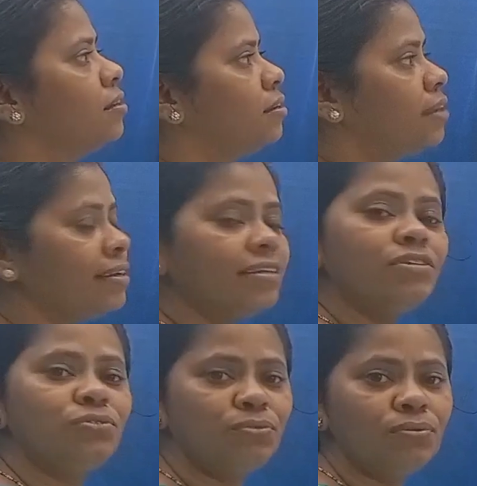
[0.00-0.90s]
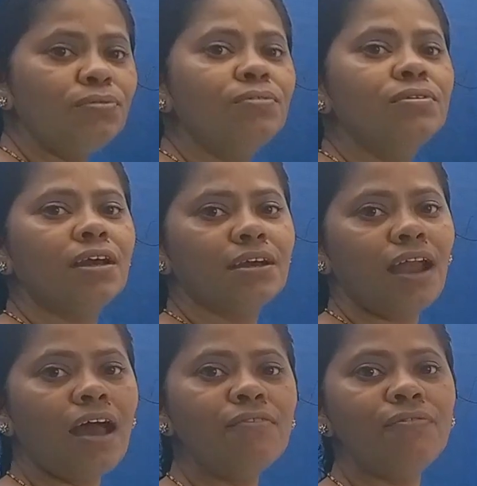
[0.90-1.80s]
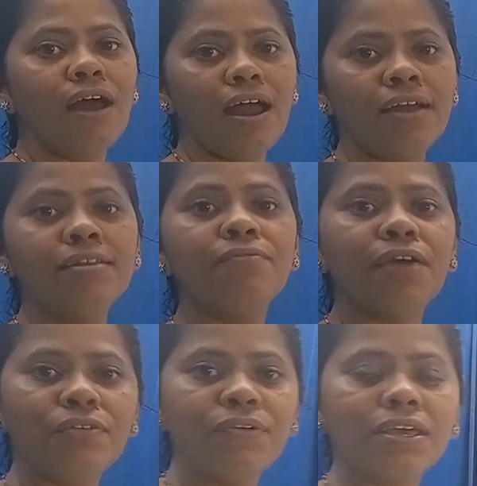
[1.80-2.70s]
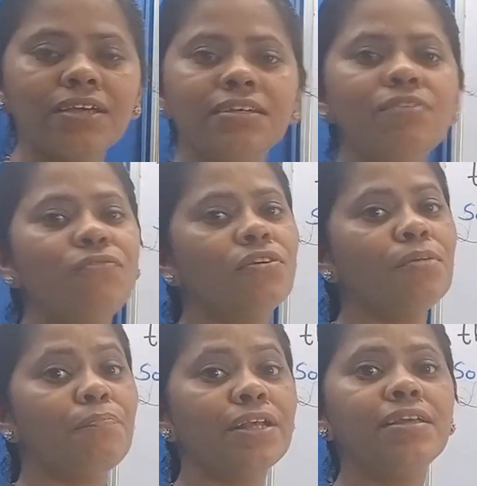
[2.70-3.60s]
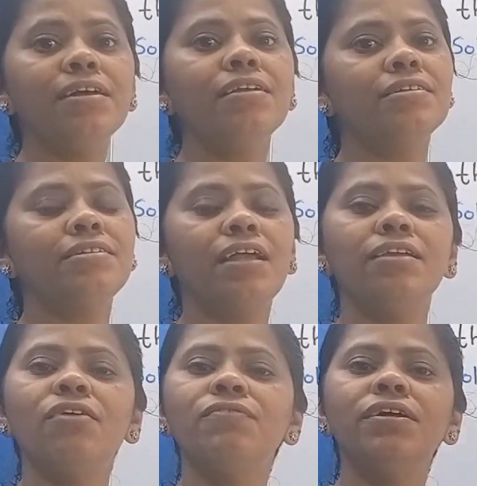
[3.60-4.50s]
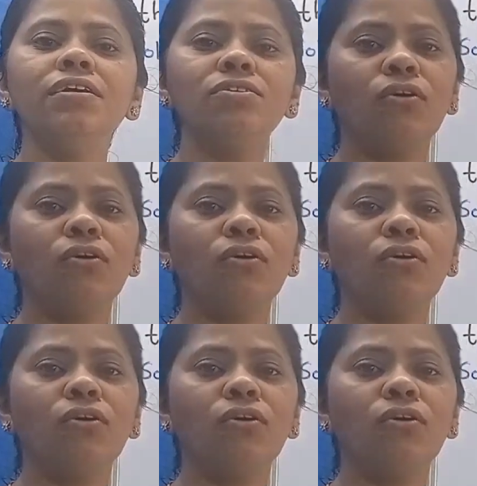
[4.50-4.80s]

Let us do the graph and the verification for the better understanding of the